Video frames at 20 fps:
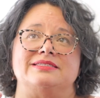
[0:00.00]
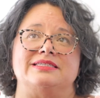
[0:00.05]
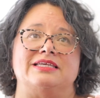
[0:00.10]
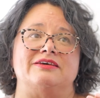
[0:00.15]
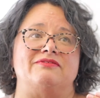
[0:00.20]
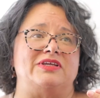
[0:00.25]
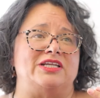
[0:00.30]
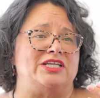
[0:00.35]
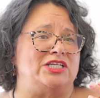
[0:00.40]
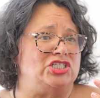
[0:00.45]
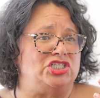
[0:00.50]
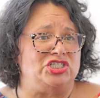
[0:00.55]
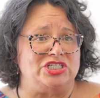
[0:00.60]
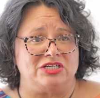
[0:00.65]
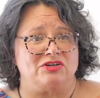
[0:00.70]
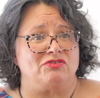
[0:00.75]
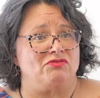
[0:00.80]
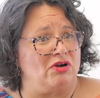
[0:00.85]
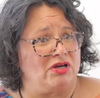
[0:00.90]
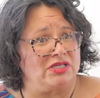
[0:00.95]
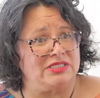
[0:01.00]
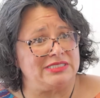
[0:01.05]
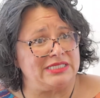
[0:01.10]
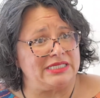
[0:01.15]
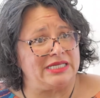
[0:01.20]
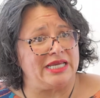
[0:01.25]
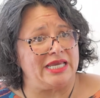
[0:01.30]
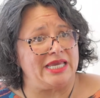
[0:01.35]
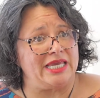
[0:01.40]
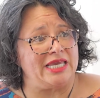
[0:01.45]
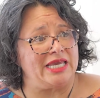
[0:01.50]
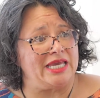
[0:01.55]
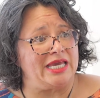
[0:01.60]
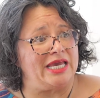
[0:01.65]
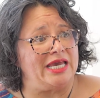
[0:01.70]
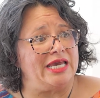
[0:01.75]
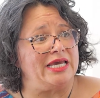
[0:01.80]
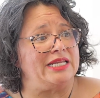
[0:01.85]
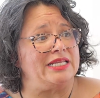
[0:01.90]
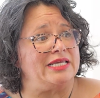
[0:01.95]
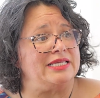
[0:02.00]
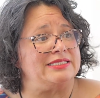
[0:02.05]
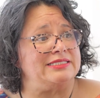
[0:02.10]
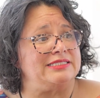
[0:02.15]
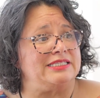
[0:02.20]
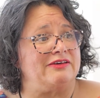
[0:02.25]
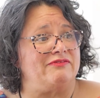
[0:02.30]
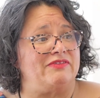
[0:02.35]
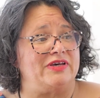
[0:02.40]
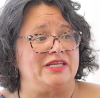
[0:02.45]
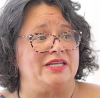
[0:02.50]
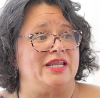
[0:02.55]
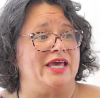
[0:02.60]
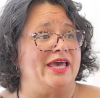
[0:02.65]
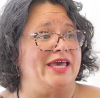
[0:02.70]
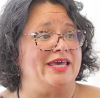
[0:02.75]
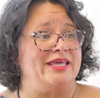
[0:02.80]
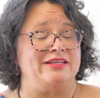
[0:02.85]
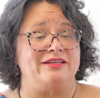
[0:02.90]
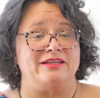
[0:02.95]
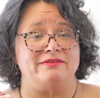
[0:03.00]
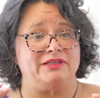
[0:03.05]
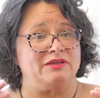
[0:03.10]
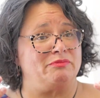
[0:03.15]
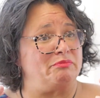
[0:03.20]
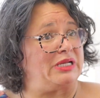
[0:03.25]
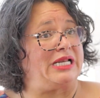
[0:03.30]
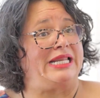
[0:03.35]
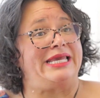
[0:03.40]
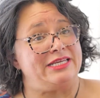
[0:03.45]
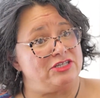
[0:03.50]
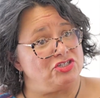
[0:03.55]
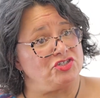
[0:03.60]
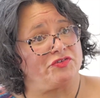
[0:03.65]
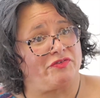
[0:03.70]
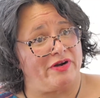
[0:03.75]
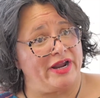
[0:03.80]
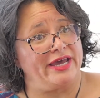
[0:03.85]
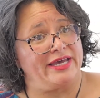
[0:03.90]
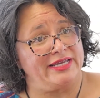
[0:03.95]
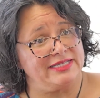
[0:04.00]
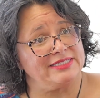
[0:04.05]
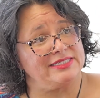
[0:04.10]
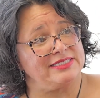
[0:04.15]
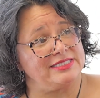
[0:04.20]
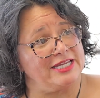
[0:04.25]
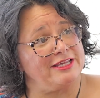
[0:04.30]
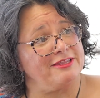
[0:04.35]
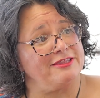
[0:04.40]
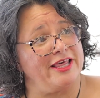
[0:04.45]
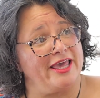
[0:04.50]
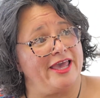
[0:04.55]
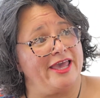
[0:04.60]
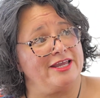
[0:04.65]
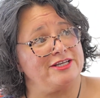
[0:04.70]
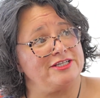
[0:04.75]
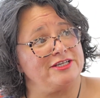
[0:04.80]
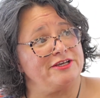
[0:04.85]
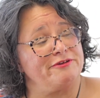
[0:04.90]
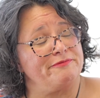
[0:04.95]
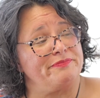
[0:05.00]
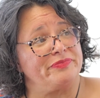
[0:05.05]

given in generosity, it is given in complete trust that,